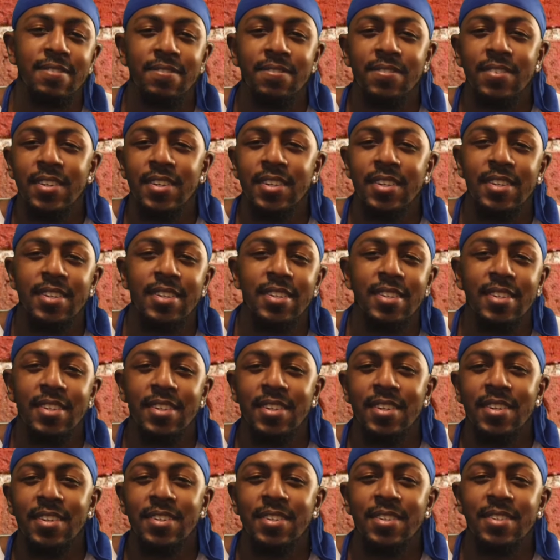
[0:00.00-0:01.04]

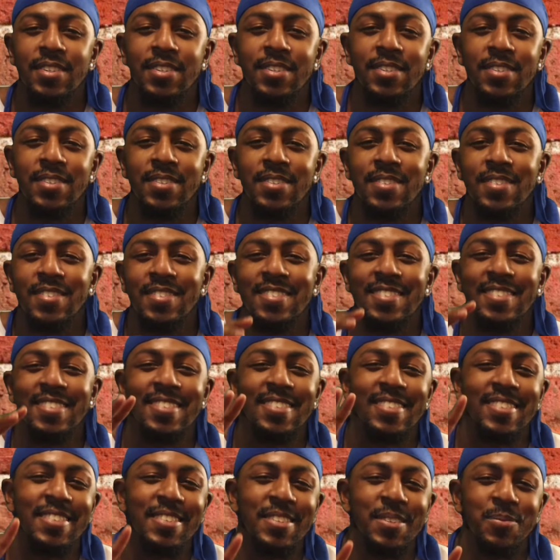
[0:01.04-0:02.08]
video.
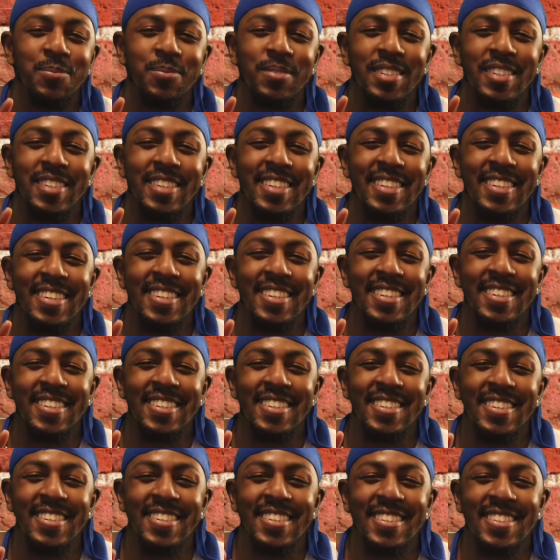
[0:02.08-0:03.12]

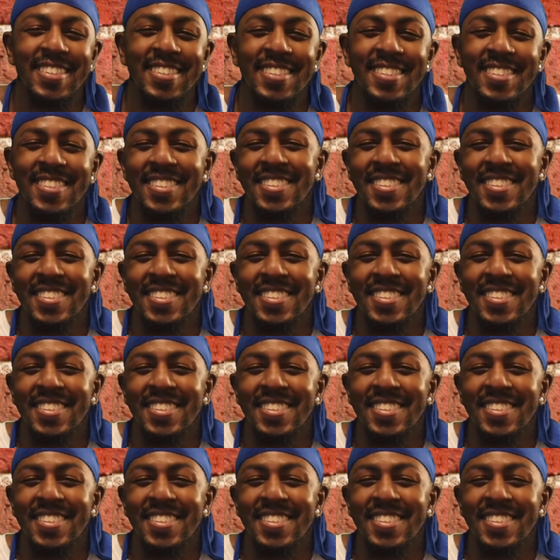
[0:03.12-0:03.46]
Peace.